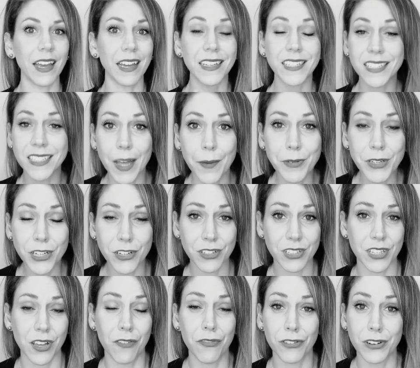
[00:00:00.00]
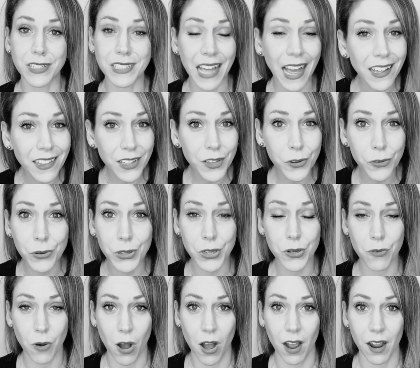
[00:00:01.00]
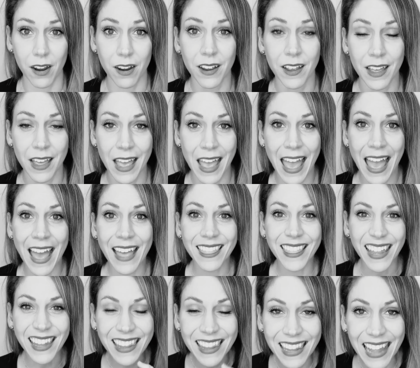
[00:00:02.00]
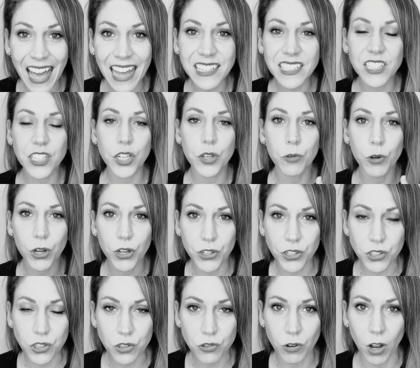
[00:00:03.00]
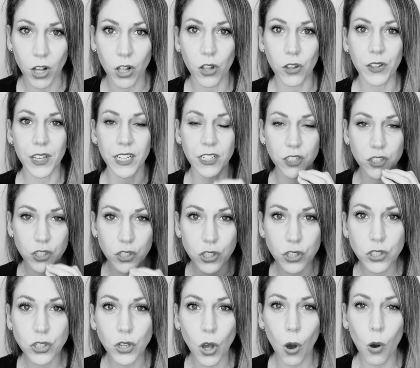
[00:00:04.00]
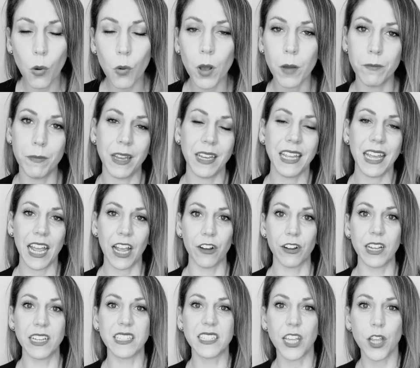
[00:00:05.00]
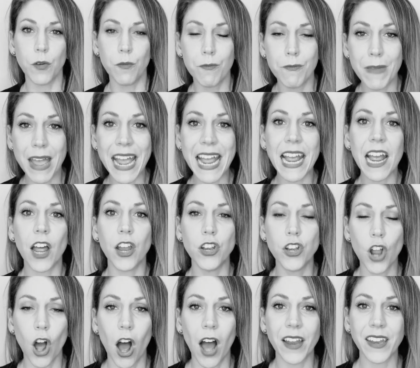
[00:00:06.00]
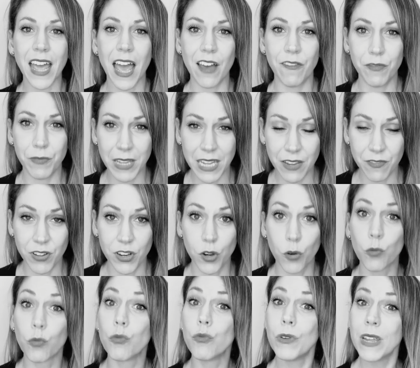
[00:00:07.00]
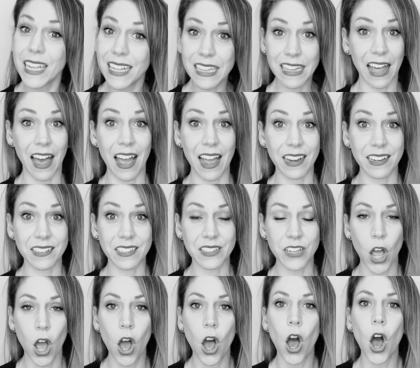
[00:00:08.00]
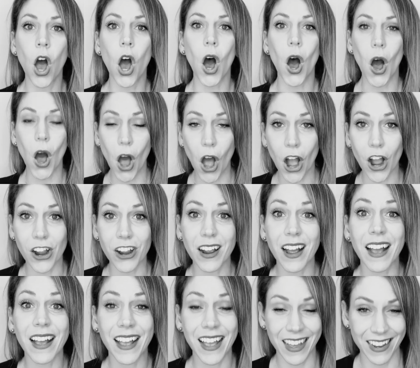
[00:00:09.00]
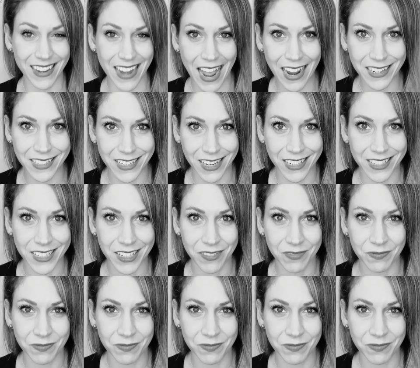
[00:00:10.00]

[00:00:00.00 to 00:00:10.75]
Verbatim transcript: accepting yourself for exactly who you are, the less you are going to struggle in so many areas that you may not have even realized are connected.